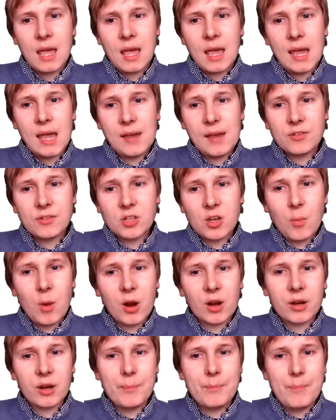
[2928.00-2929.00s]
if
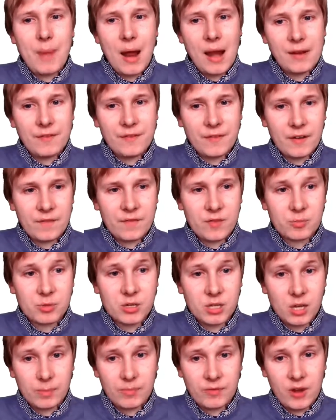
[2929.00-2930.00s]
someone can benefit from
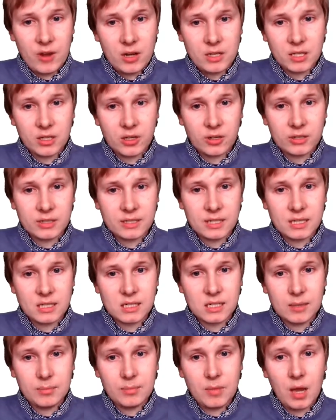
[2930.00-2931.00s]
subverting your
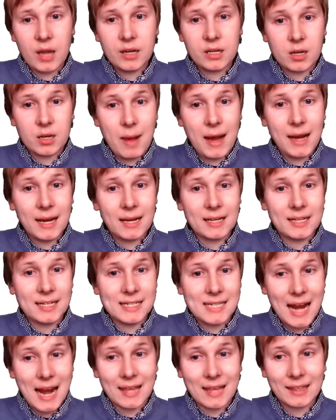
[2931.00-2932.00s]
system and can make an
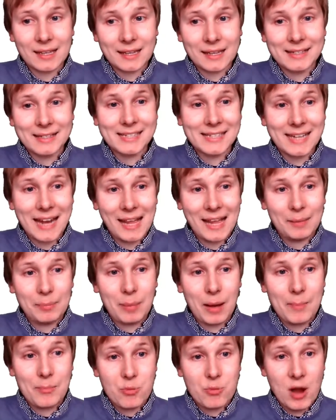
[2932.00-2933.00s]
attack that can scale
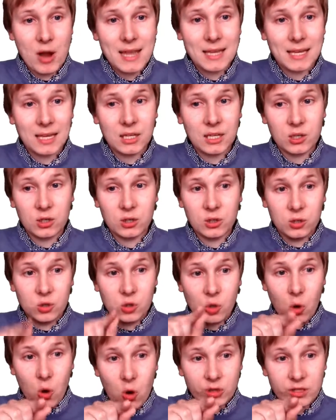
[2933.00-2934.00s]
by breaking
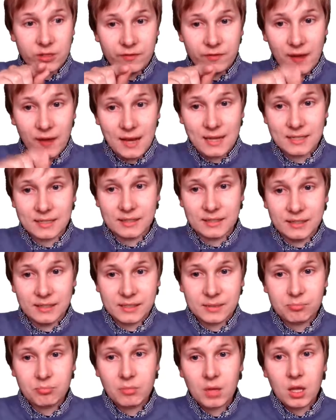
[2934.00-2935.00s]
your
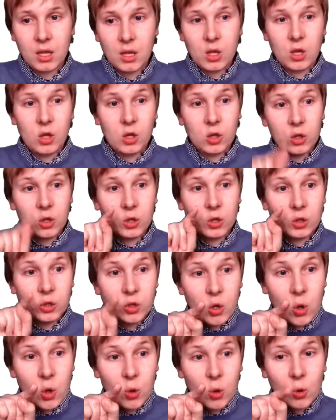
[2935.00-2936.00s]
devices,
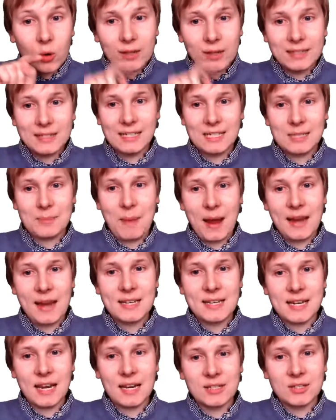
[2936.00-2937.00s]
you need to pay
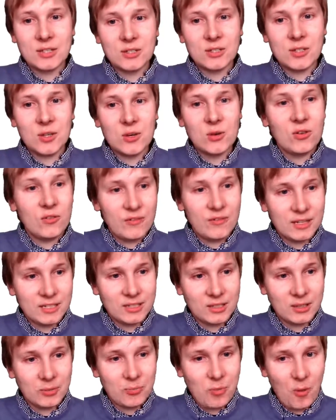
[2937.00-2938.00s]
attention to
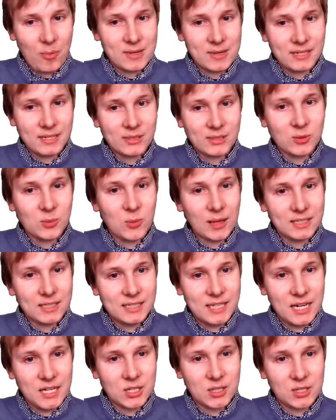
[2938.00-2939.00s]
physical properties as well as
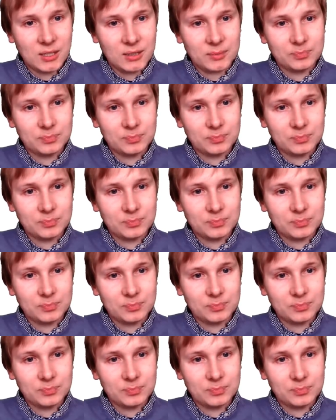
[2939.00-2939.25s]
digital.